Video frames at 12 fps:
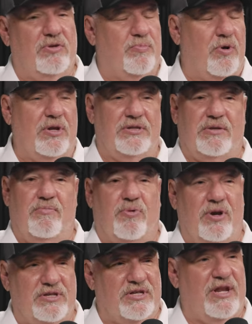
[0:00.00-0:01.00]
it's pretty
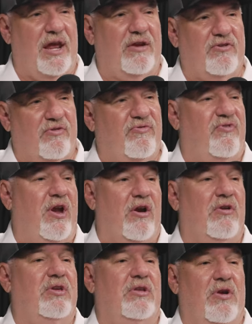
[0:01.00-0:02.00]
pretty standard
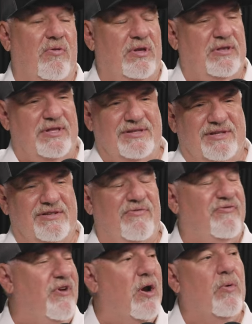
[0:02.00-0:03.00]
fare, you know, it, this is
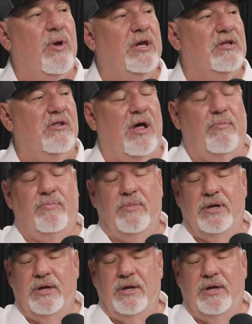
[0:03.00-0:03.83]
a fairway club.